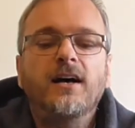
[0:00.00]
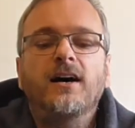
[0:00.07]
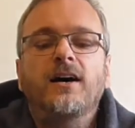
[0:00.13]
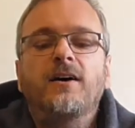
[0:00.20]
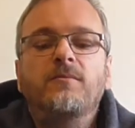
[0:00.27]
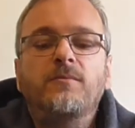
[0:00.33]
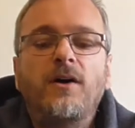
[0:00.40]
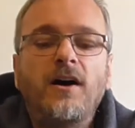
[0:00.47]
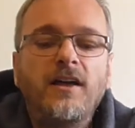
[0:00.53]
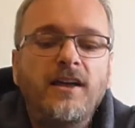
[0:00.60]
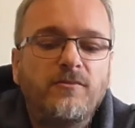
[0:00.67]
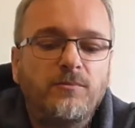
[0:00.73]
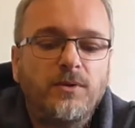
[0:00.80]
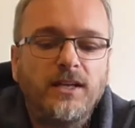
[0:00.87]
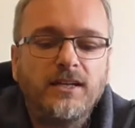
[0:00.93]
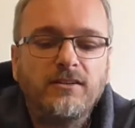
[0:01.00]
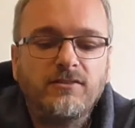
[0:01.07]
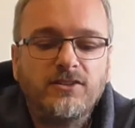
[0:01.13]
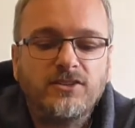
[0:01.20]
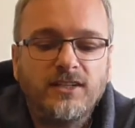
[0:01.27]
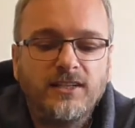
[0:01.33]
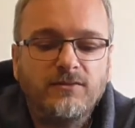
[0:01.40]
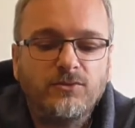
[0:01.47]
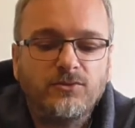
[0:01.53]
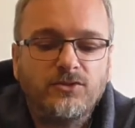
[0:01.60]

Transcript: I have played Resident Evil